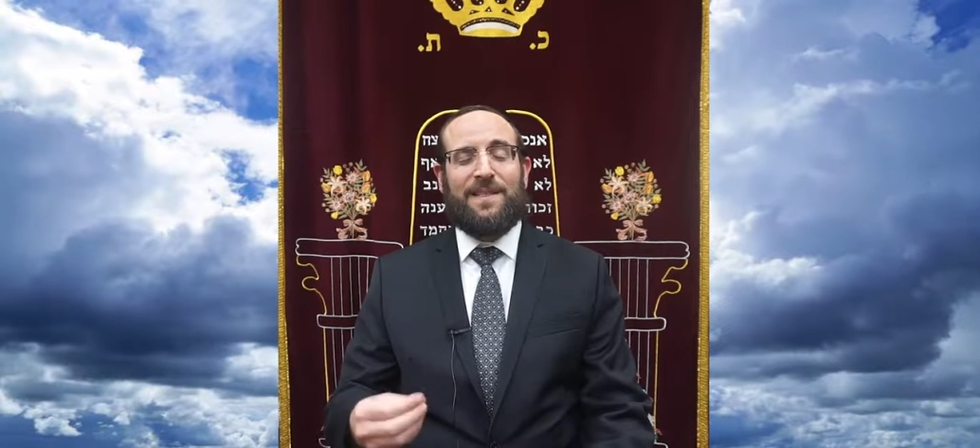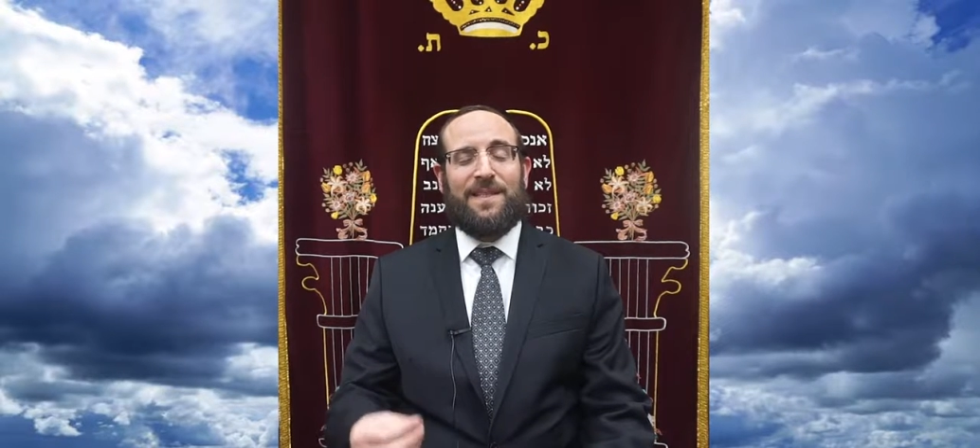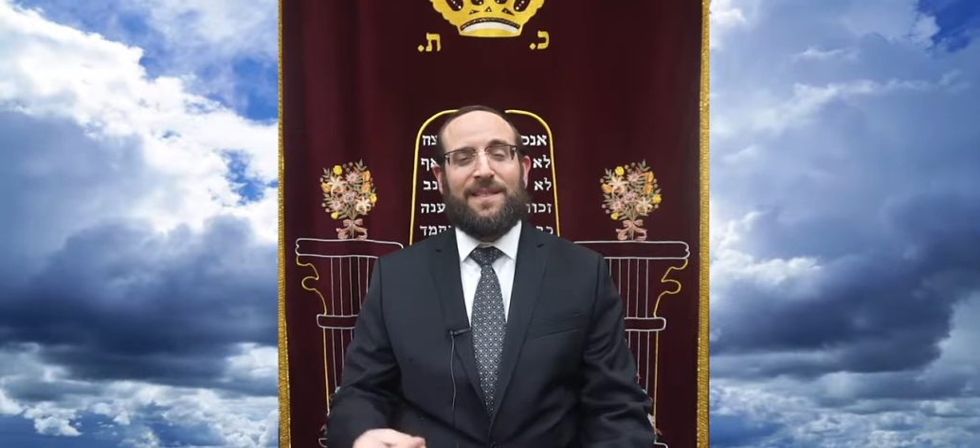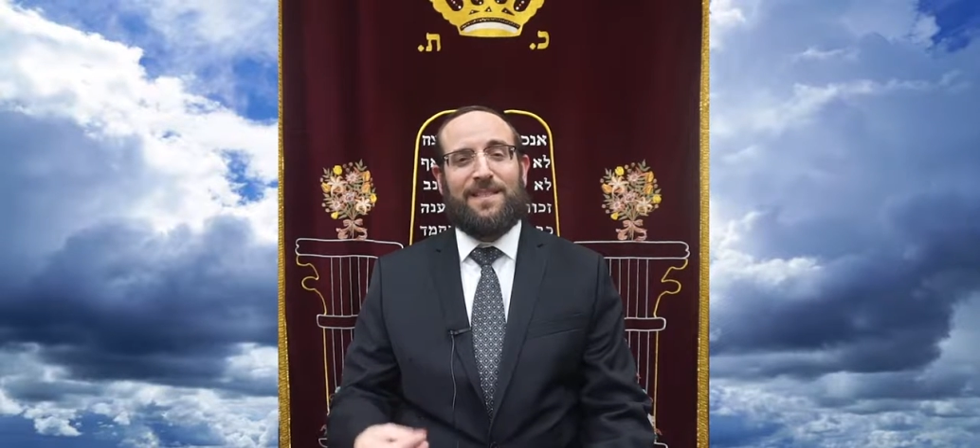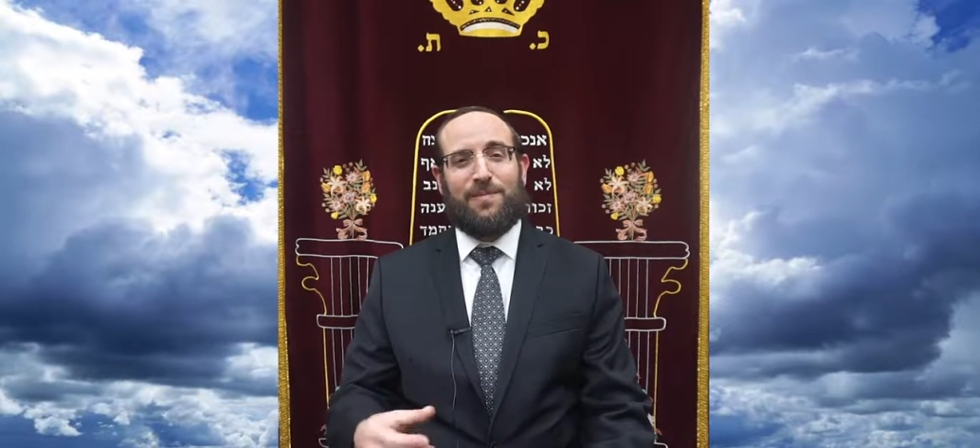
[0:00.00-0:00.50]

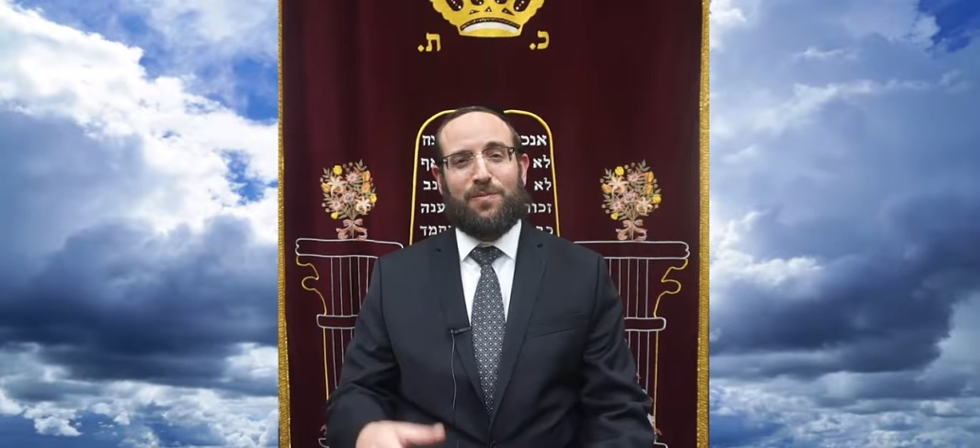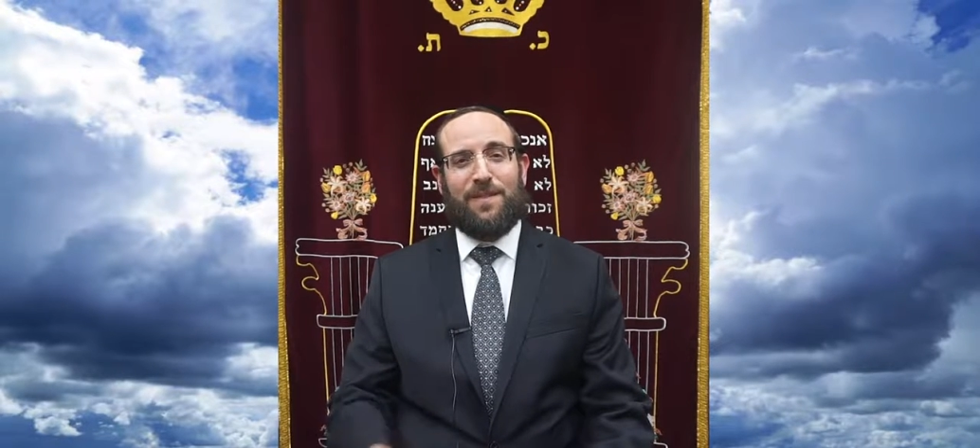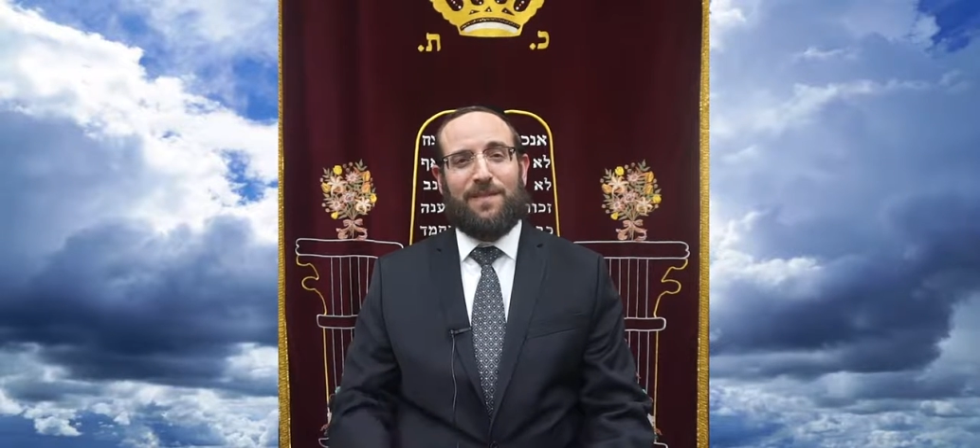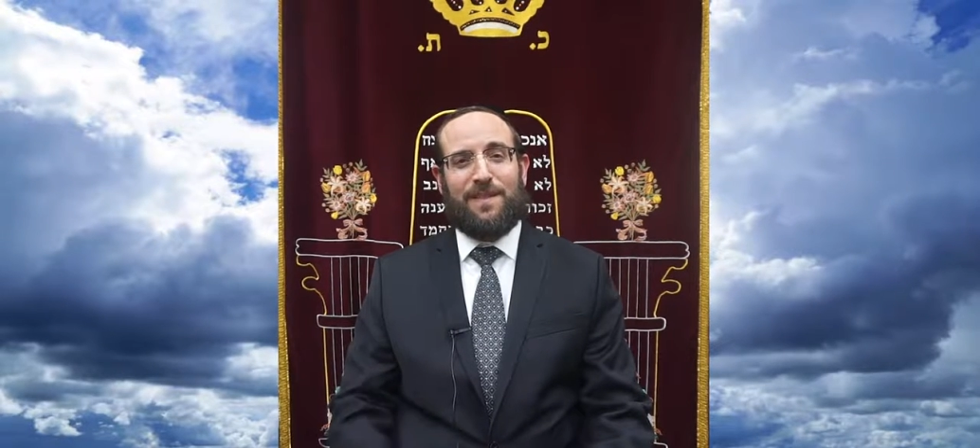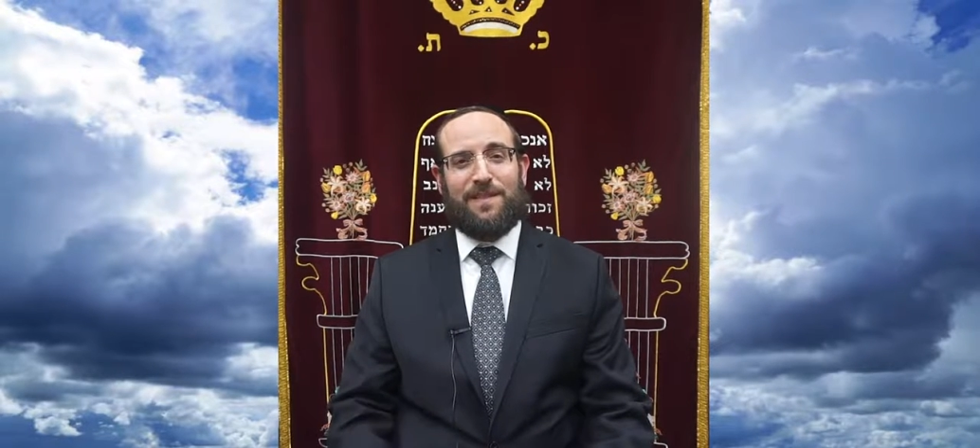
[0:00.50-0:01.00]
did this
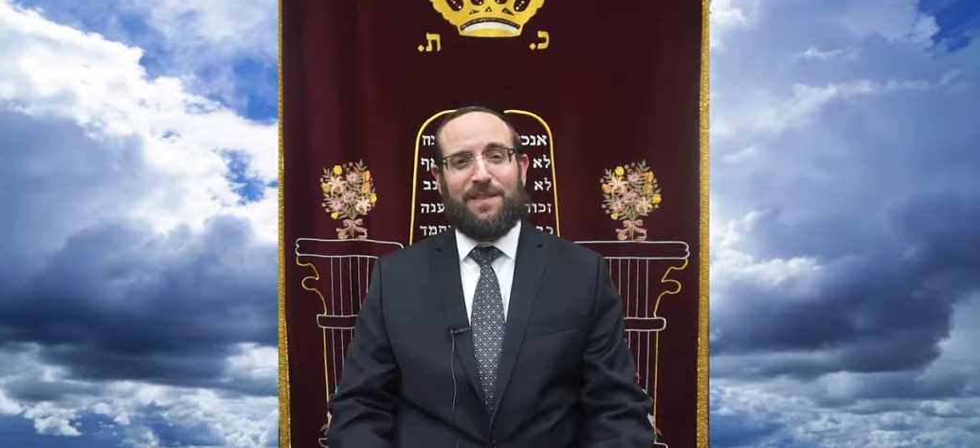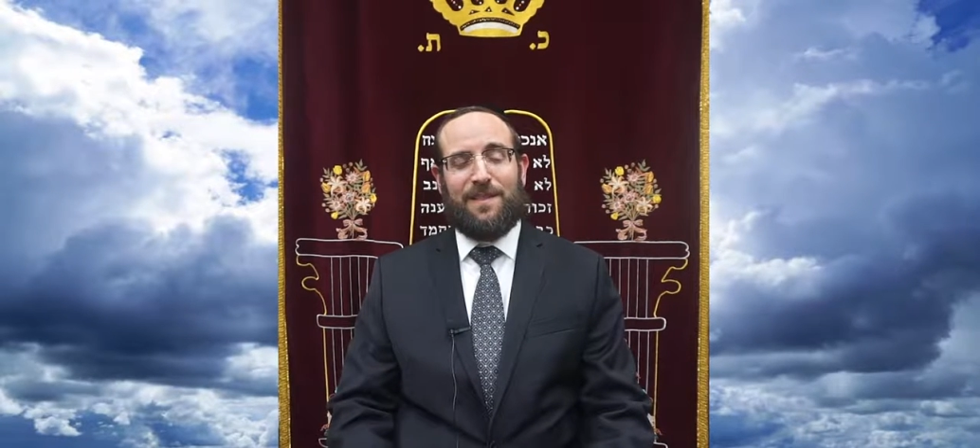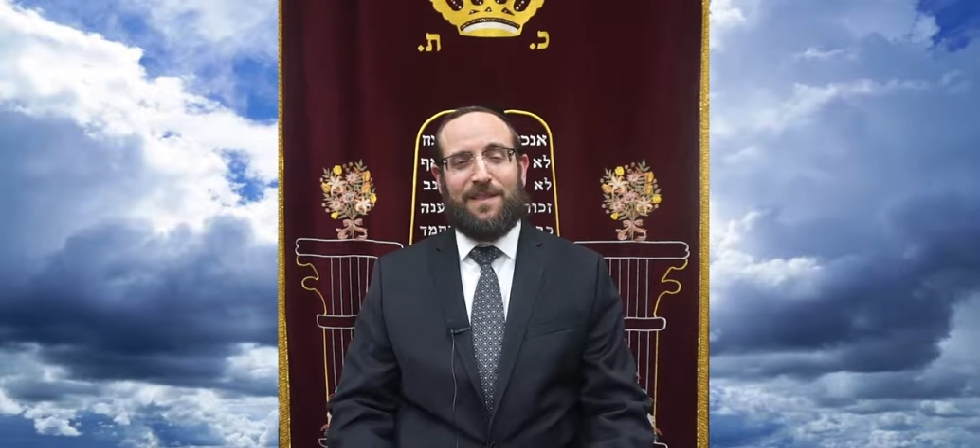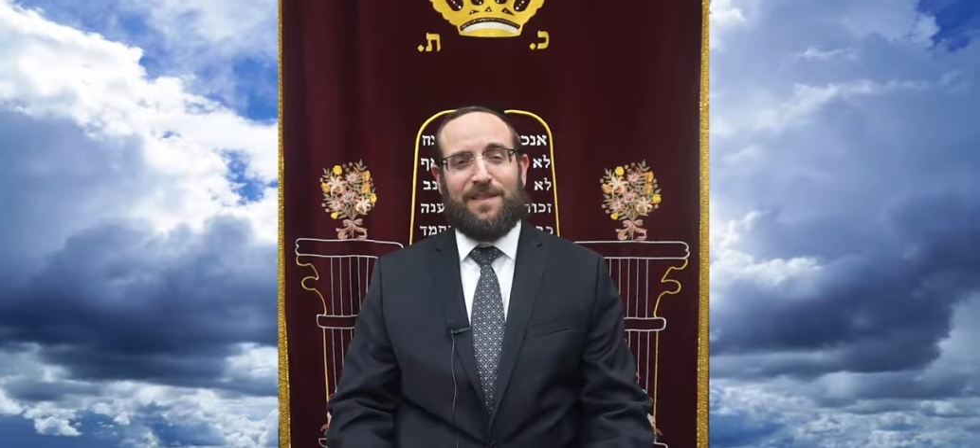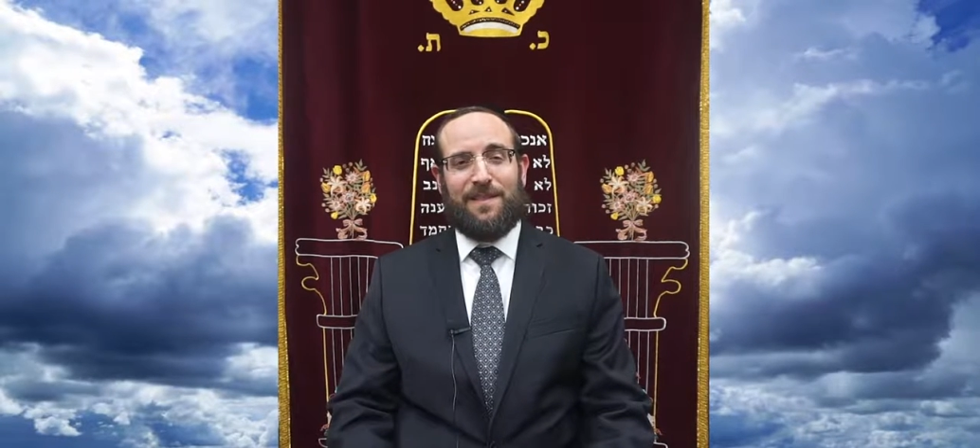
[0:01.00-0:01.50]
previous
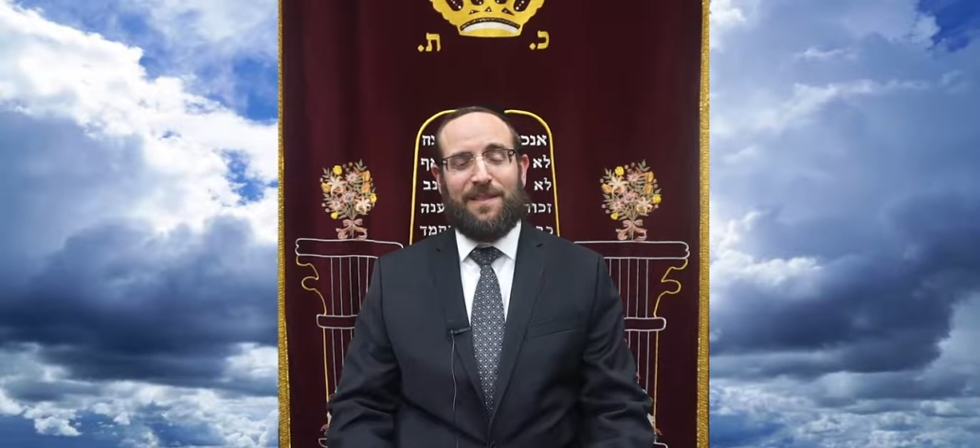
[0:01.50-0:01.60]
year.